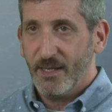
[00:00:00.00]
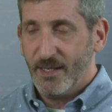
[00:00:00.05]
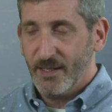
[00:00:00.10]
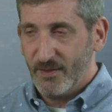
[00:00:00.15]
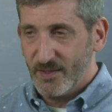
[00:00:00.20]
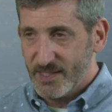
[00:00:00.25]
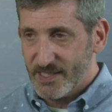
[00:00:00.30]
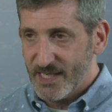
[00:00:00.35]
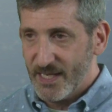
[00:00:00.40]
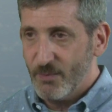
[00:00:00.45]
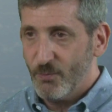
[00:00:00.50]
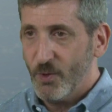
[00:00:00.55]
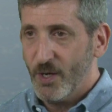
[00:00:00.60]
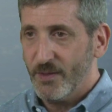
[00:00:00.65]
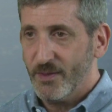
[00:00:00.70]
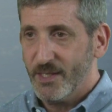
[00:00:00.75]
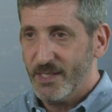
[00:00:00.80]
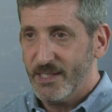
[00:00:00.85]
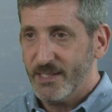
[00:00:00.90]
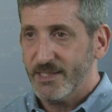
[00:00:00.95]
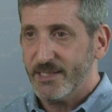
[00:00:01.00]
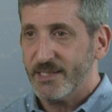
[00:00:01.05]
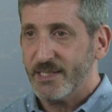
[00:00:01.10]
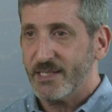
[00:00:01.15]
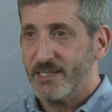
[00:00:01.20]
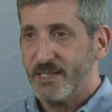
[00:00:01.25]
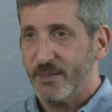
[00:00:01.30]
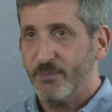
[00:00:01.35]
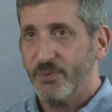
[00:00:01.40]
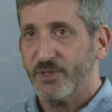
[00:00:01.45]
in the same way that it is
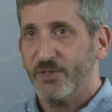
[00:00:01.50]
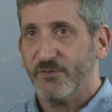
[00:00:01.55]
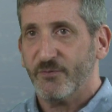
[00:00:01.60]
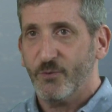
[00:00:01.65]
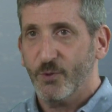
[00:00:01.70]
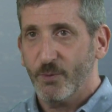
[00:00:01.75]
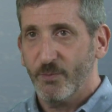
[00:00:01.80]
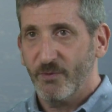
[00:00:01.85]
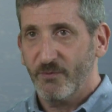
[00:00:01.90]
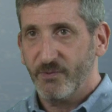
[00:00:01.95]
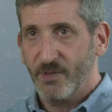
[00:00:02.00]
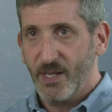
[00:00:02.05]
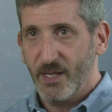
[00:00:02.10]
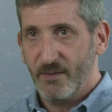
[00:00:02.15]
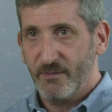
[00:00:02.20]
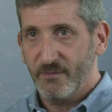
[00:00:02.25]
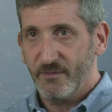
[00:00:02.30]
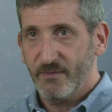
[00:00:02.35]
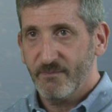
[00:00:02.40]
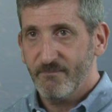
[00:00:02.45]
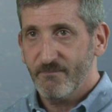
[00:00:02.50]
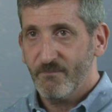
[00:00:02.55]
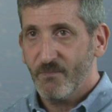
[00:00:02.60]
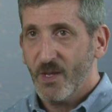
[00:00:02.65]
the simplest form of life.